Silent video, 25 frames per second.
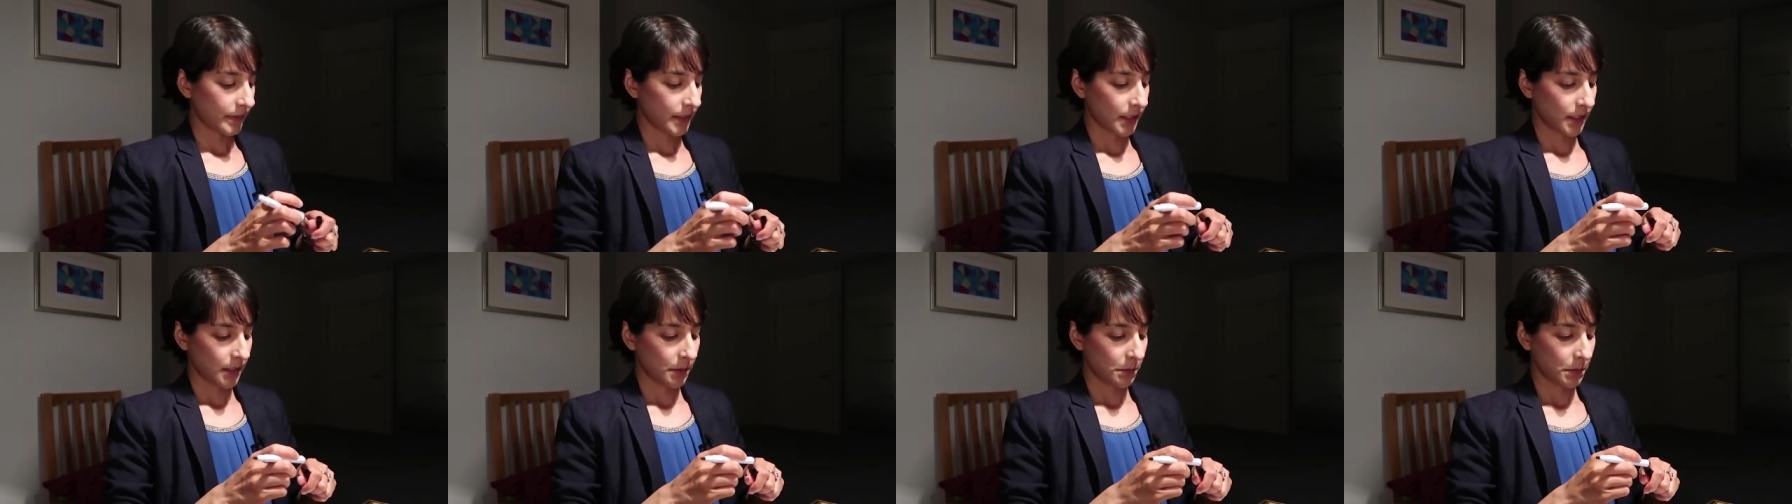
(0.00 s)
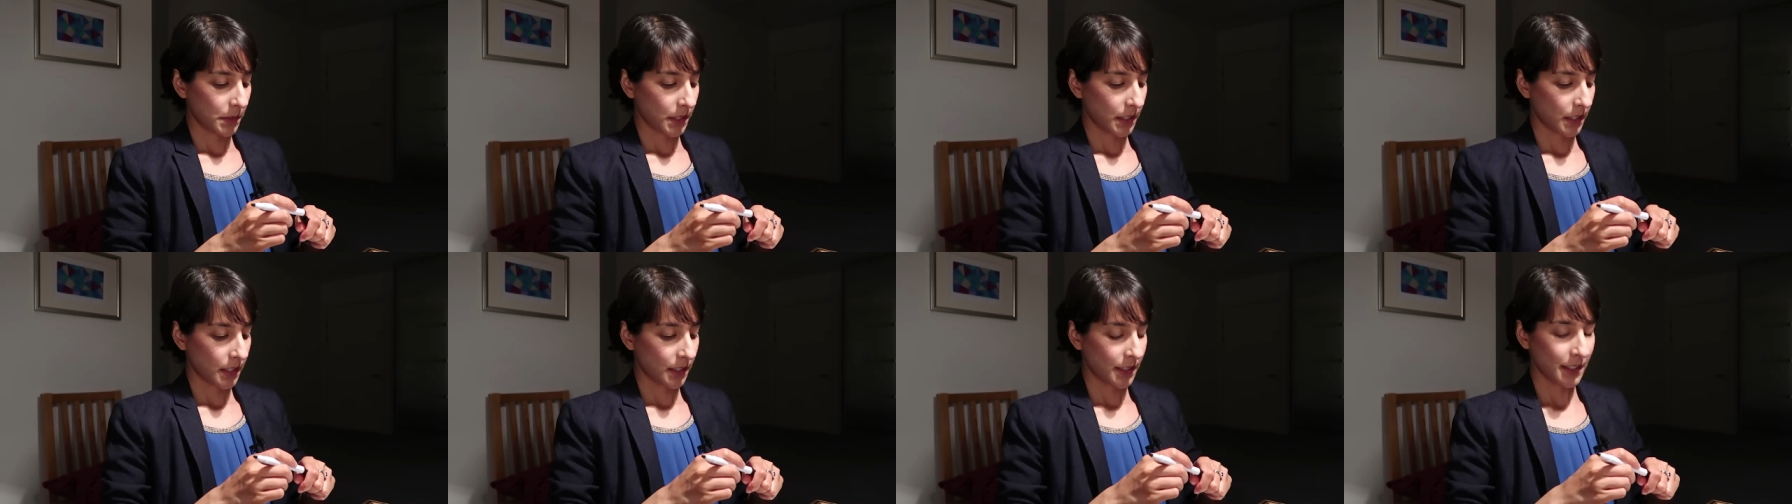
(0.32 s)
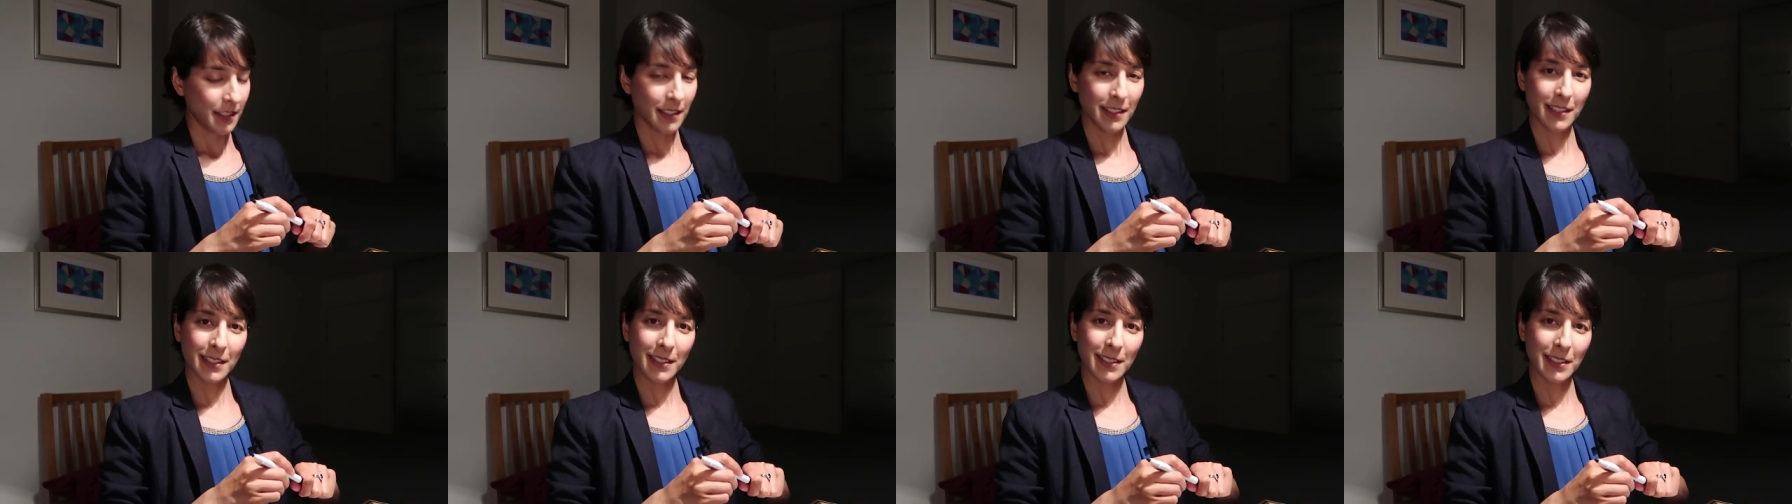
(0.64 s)
I'm going to
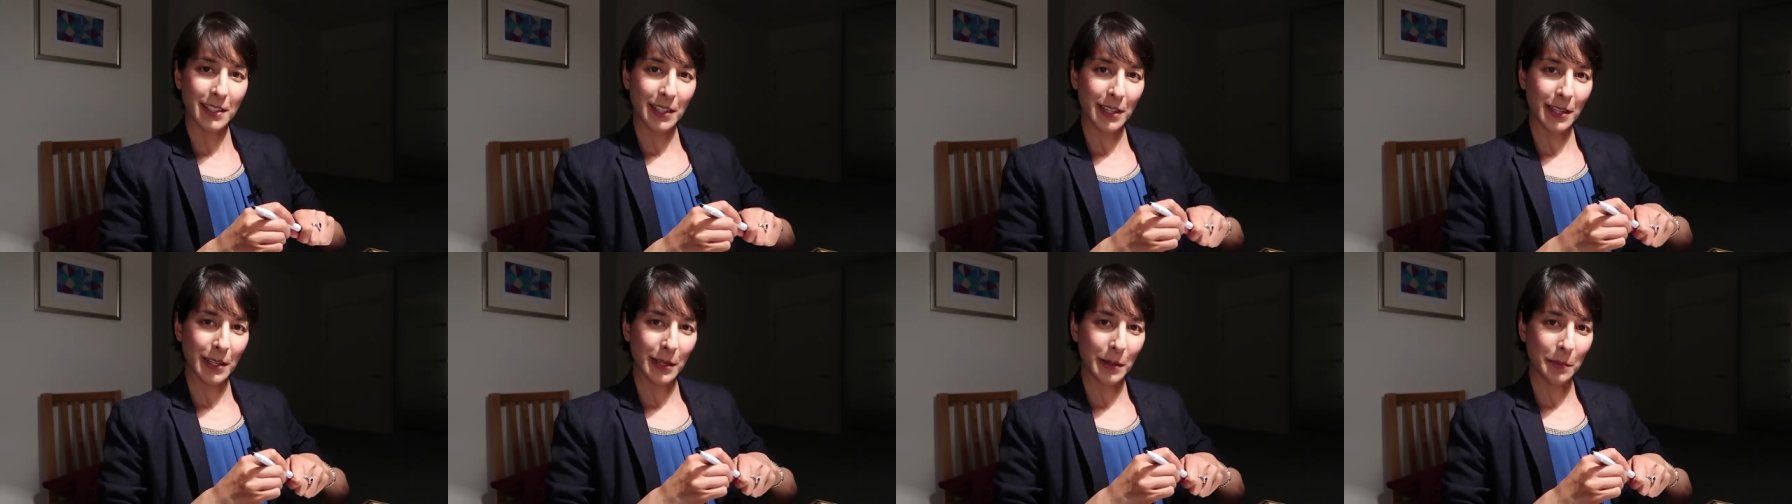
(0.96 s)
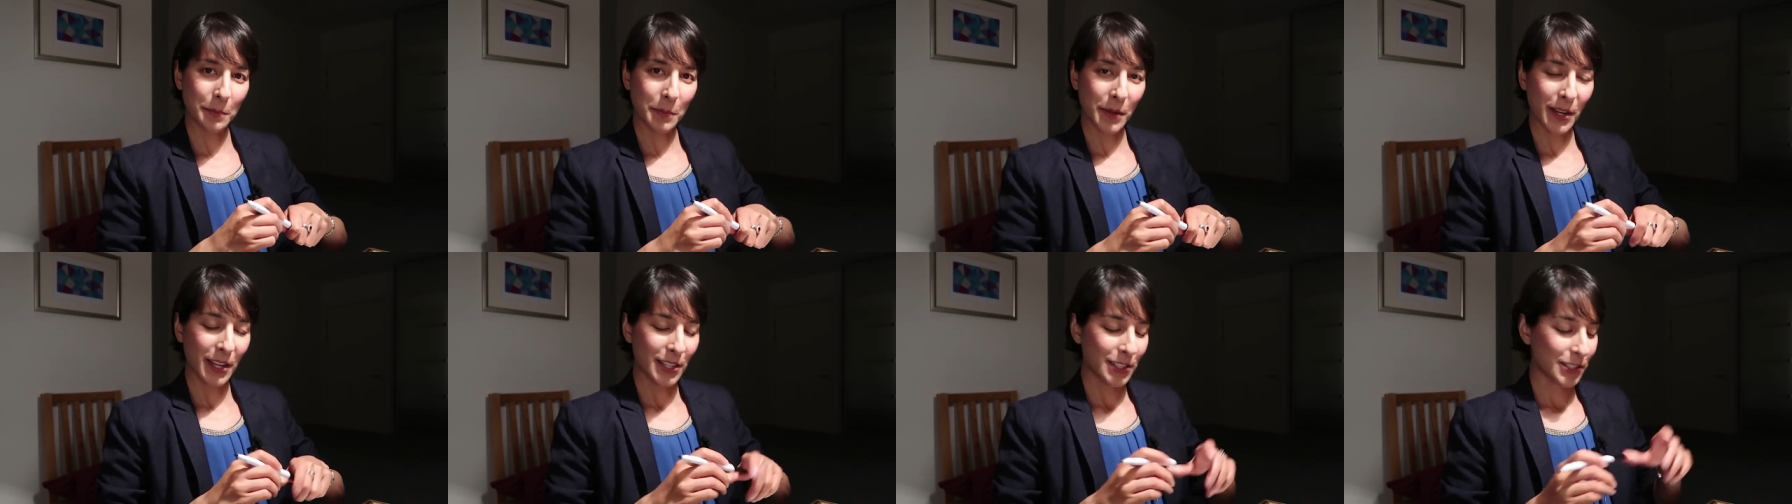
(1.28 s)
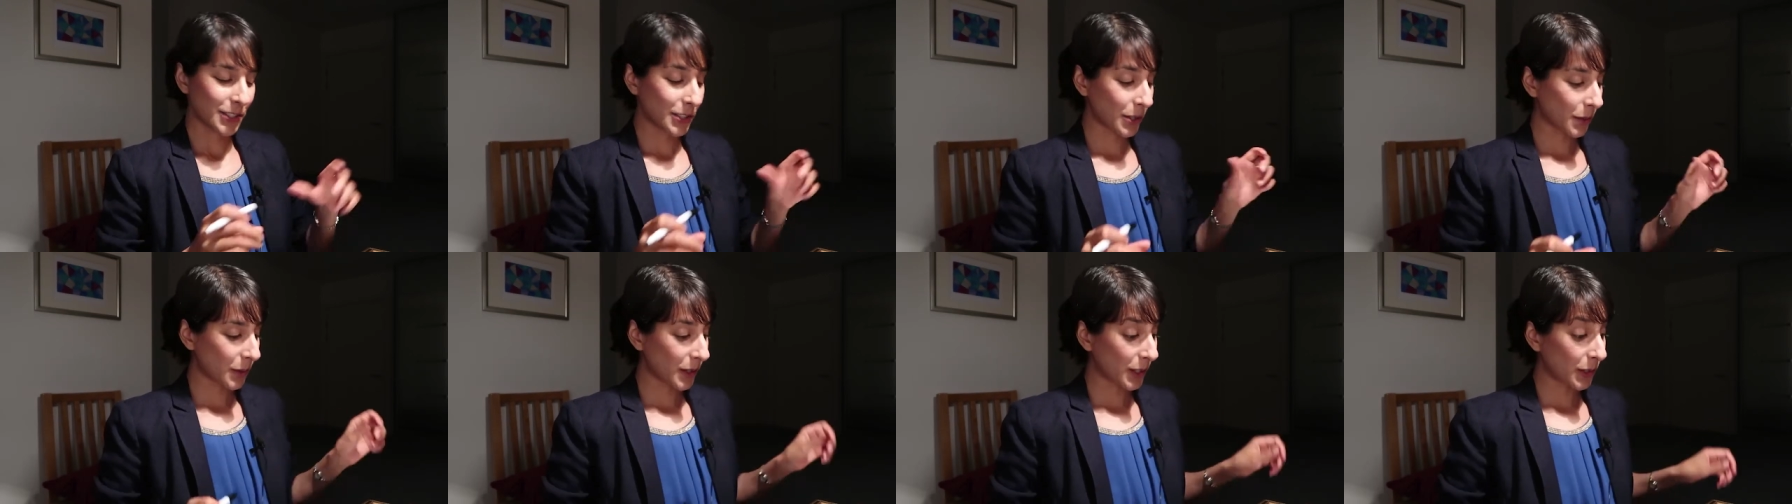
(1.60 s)
start by
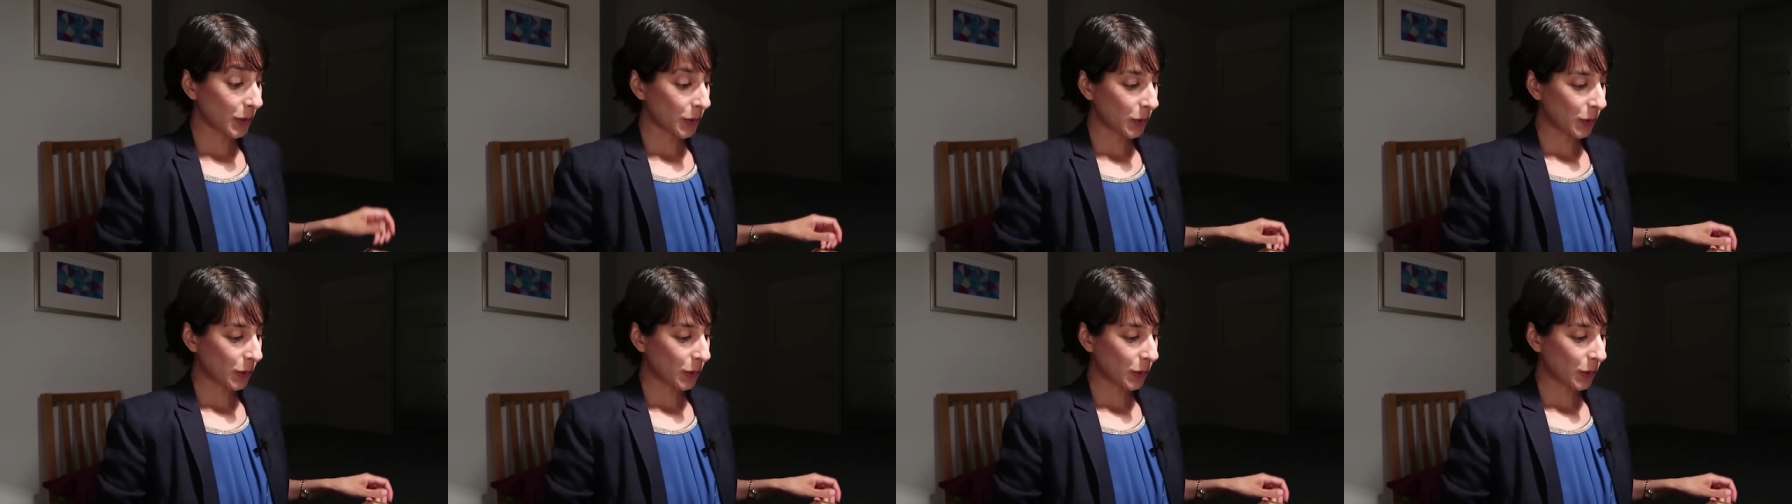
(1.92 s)
showing